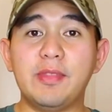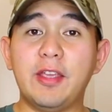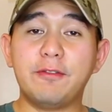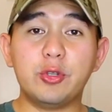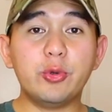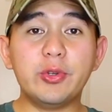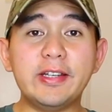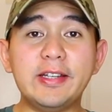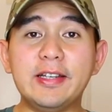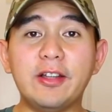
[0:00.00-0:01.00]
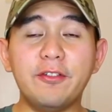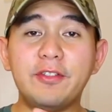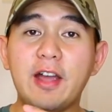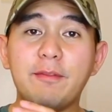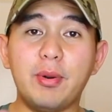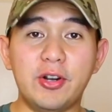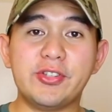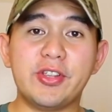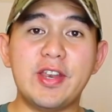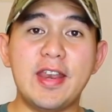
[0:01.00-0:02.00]
If you really love that
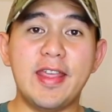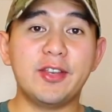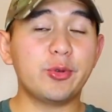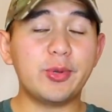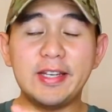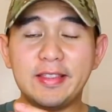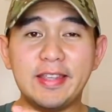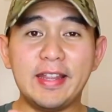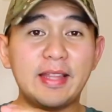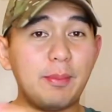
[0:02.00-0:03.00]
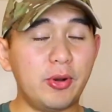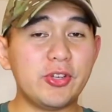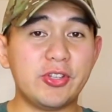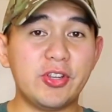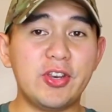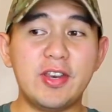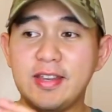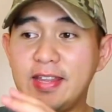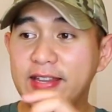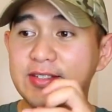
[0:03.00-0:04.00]
person, and you really think that person
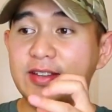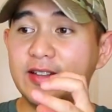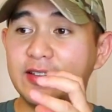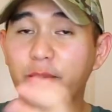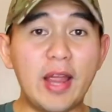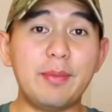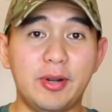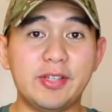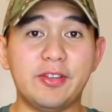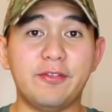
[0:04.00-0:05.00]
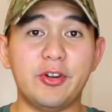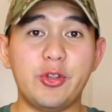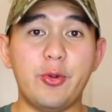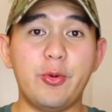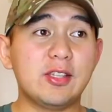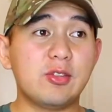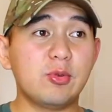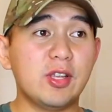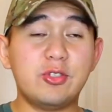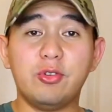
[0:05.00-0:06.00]
is the right person for you, as
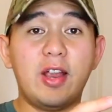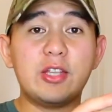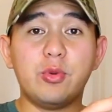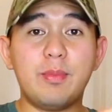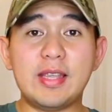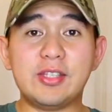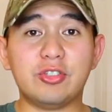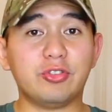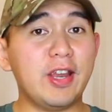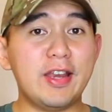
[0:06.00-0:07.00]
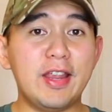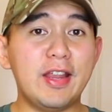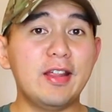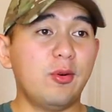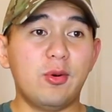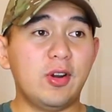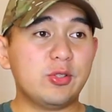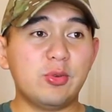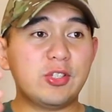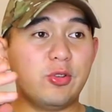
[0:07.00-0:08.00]
soon as you graduate basic training, or
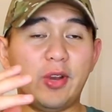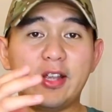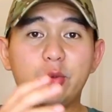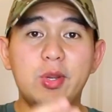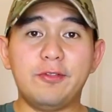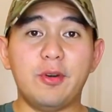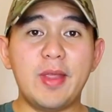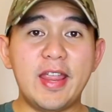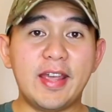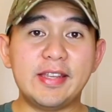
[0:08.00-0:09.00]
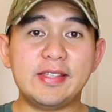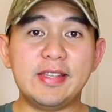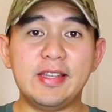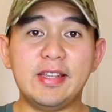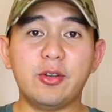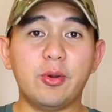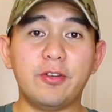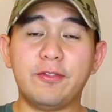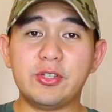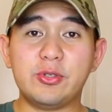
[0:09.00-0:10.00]
as soon as you graduate from AIT and go to
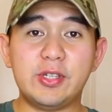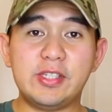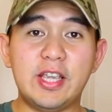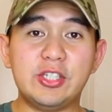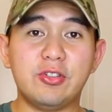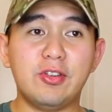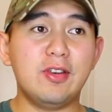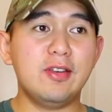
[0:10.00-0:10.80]
your first duty station,